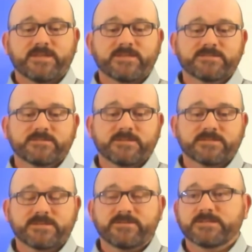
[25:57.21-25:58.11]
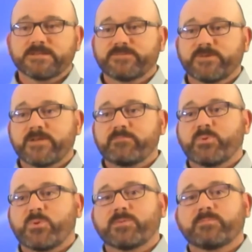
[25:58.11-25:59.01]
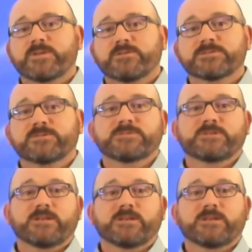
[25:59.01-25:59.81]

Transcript: as Sarah says, is very important because it's an